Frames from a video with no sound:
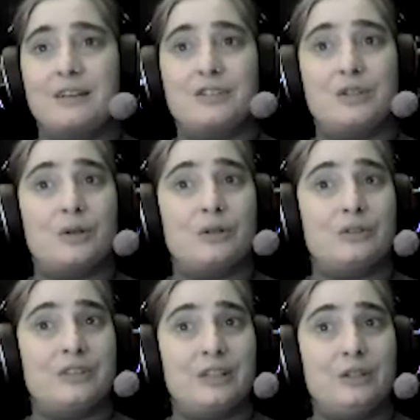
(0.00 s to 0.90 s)
as you
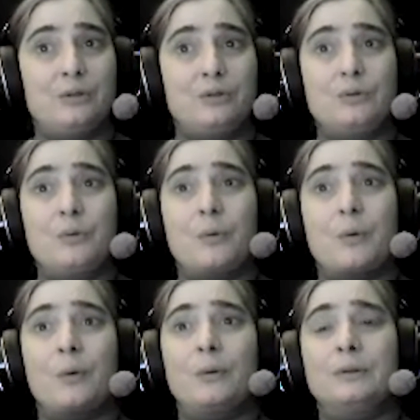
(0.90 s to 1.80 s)
continue to
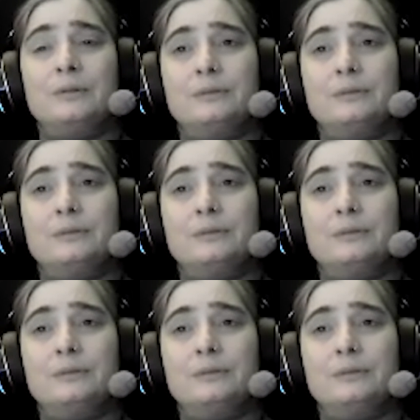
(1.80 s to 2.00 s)
roll,